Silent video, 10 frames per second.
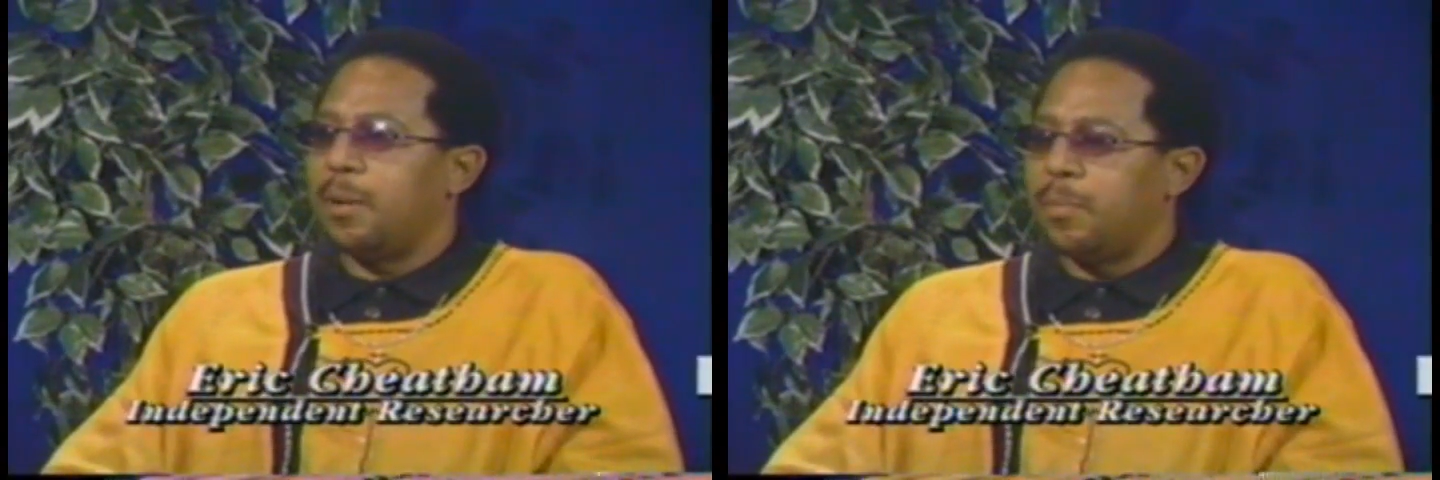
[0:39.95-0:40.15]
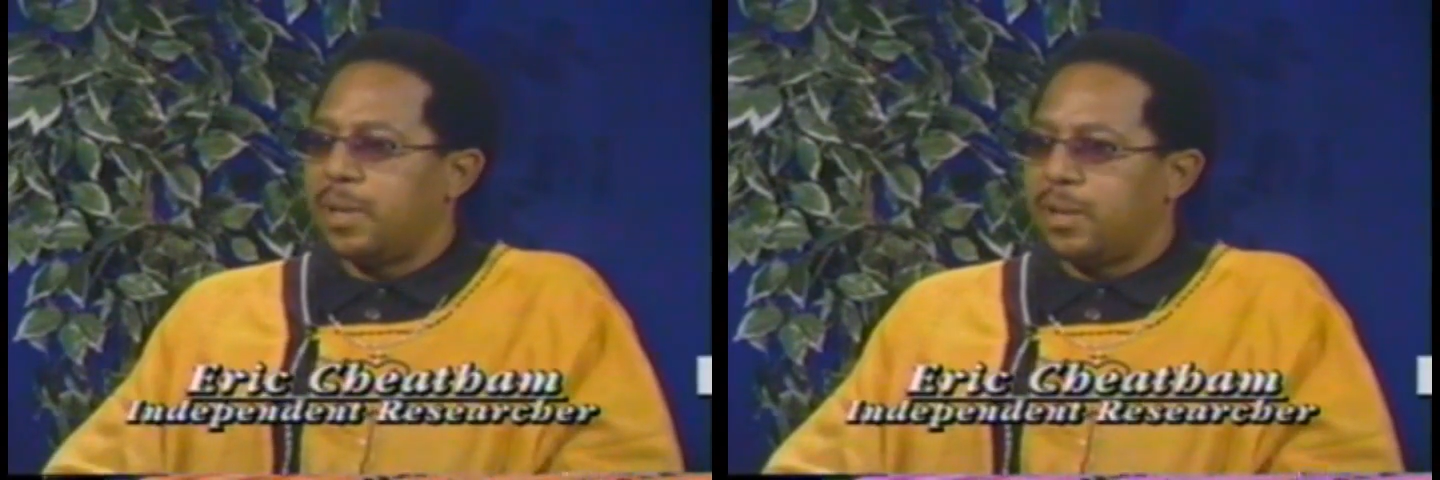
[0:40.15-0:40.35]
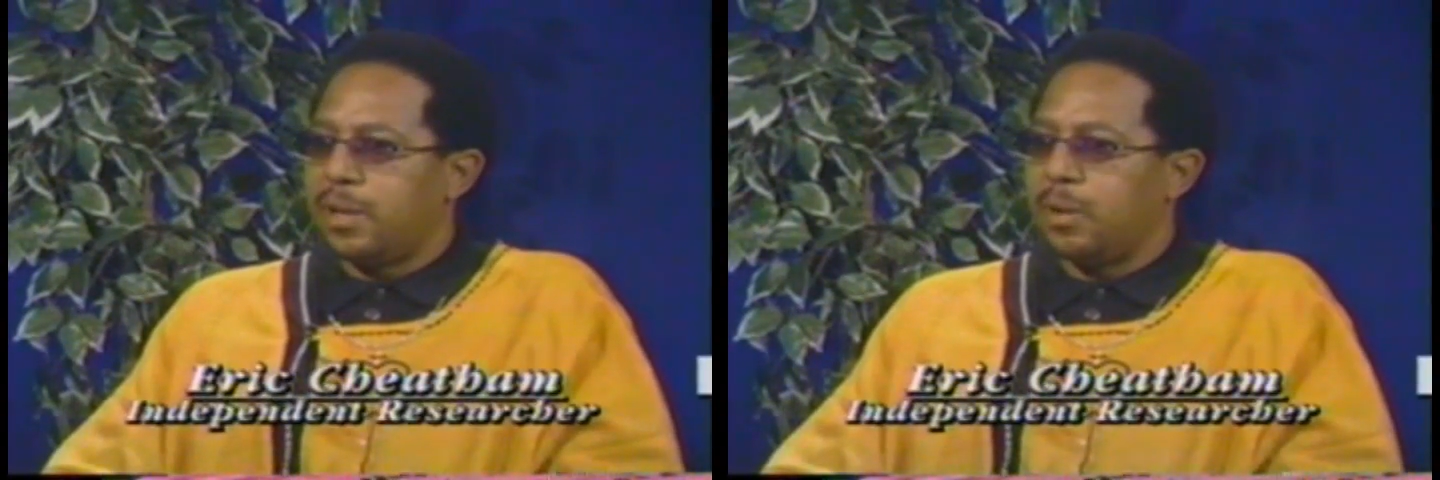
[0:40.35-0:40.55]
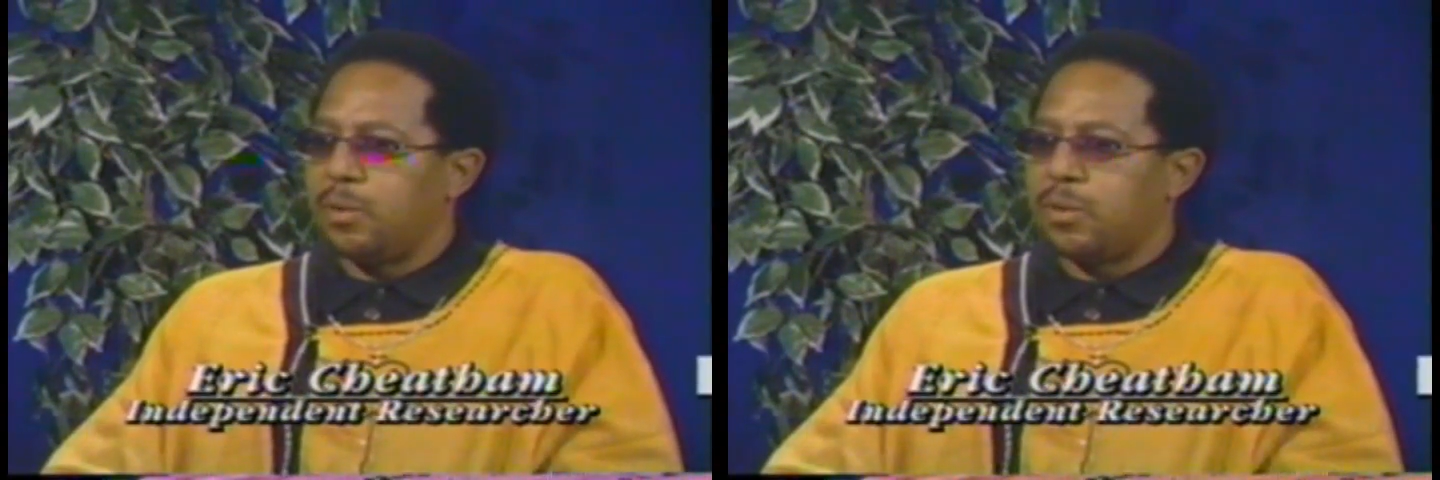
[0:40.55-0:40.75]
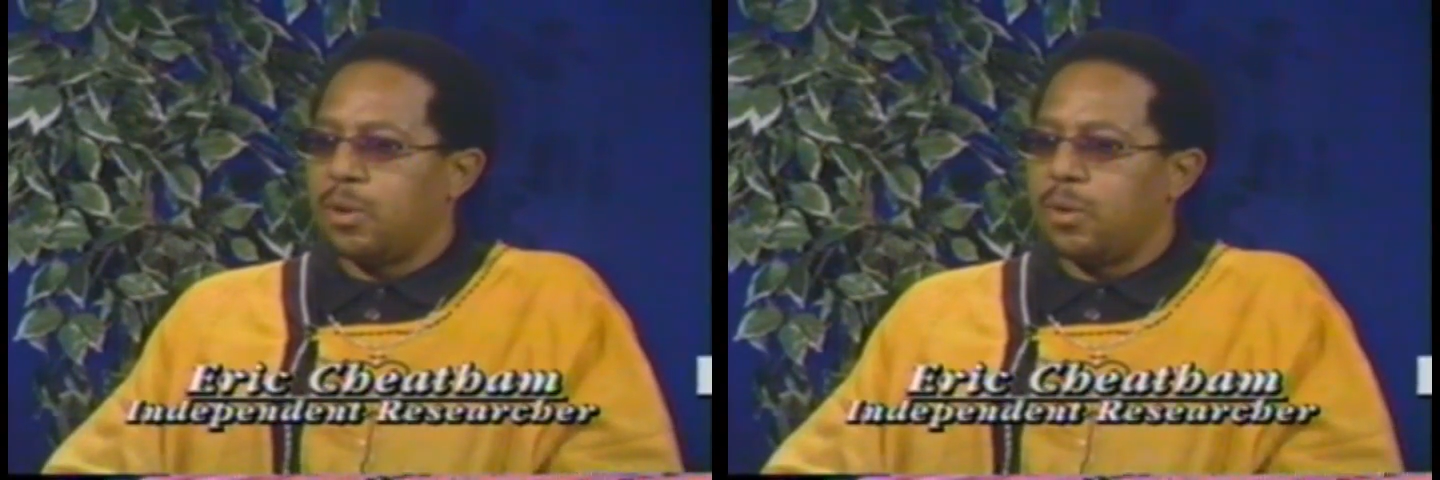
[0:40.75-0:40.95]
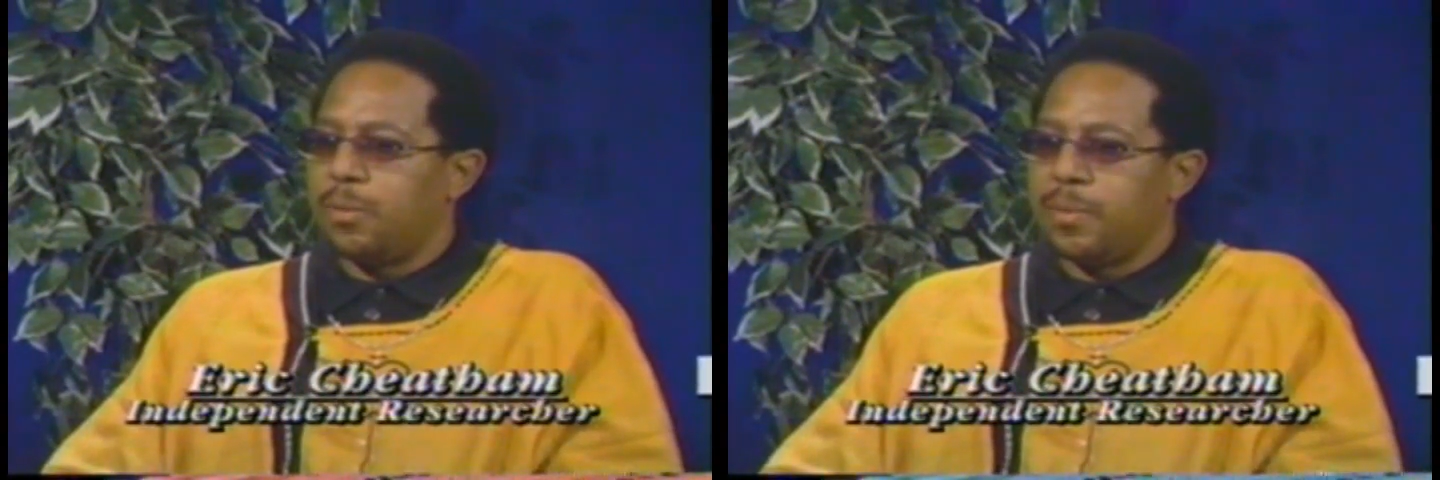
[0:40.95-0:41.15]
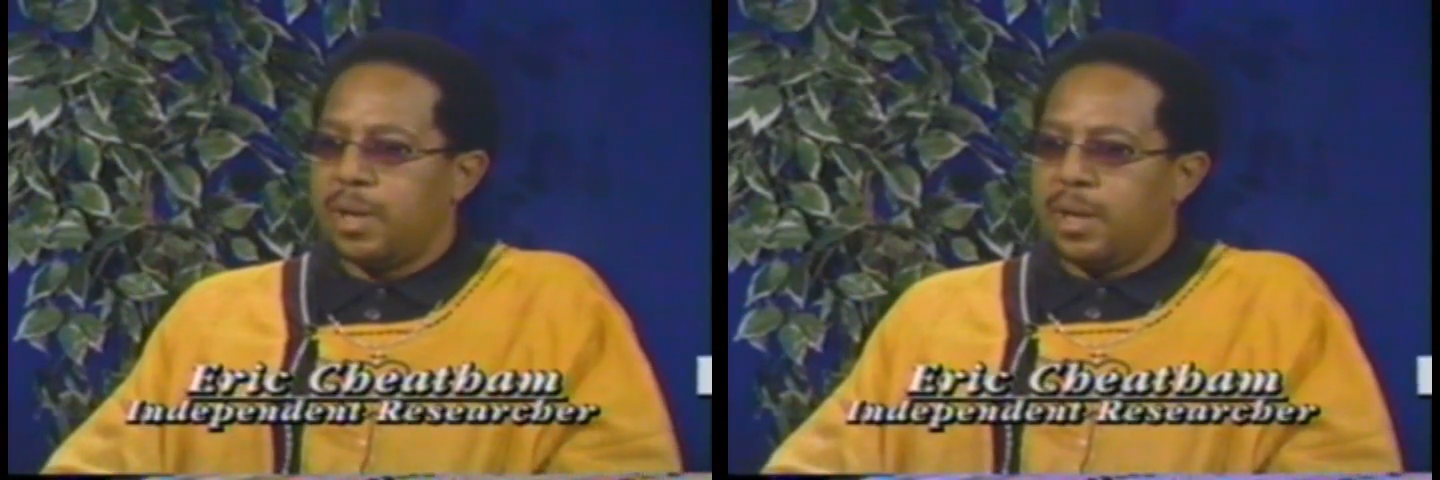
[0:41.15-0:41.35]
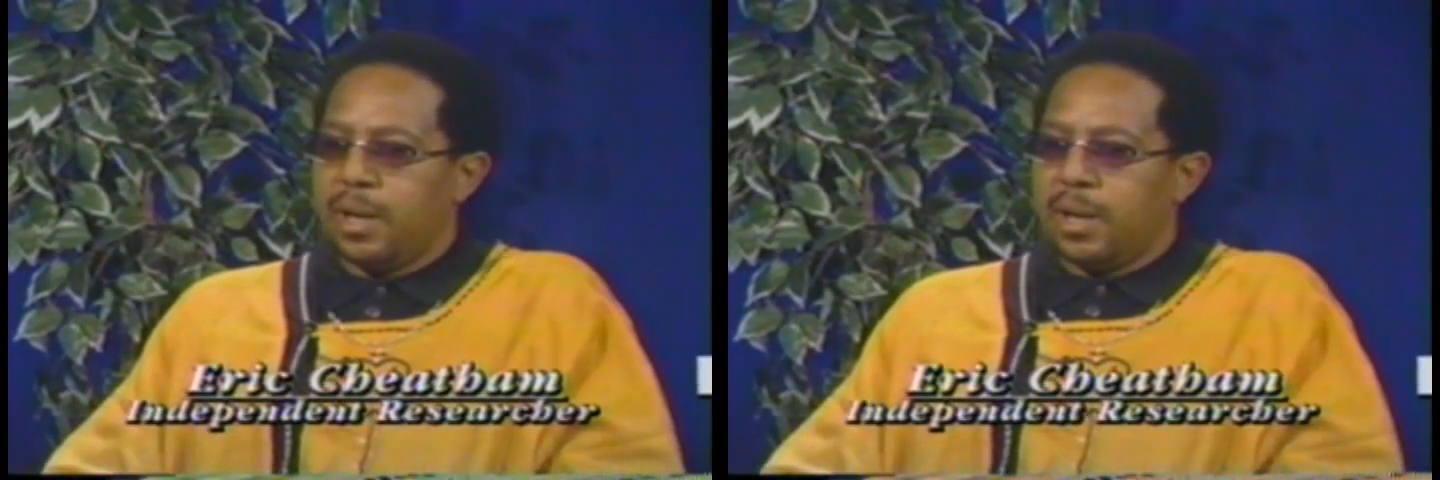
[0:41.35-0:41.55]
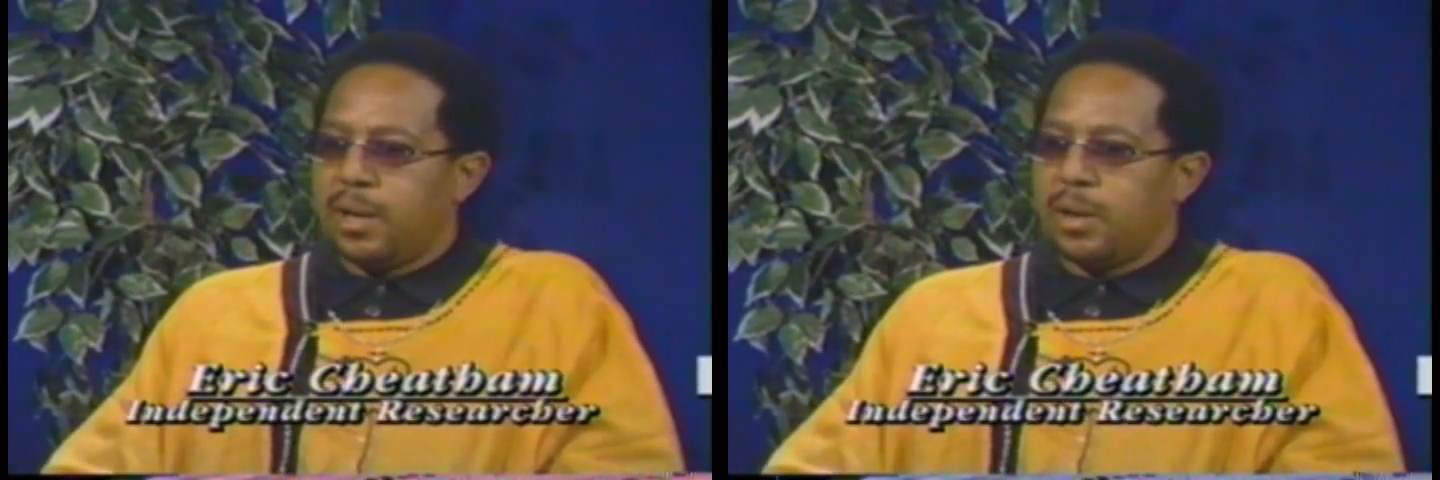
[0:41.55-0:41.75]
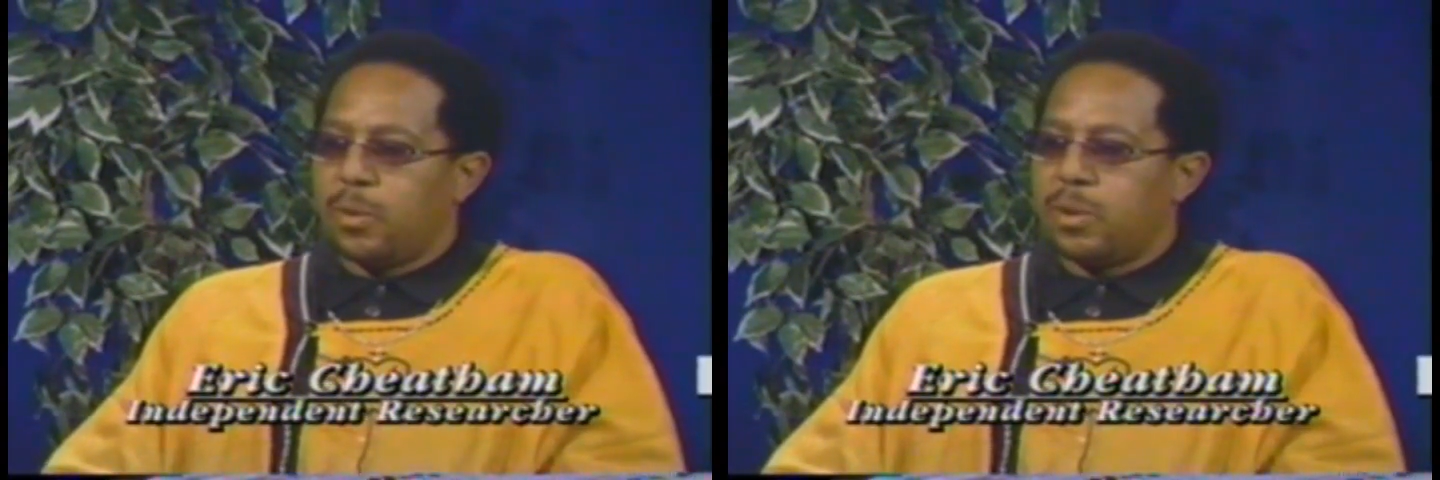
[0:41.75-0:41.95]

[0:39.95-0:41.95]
I mean, you know, so, you know,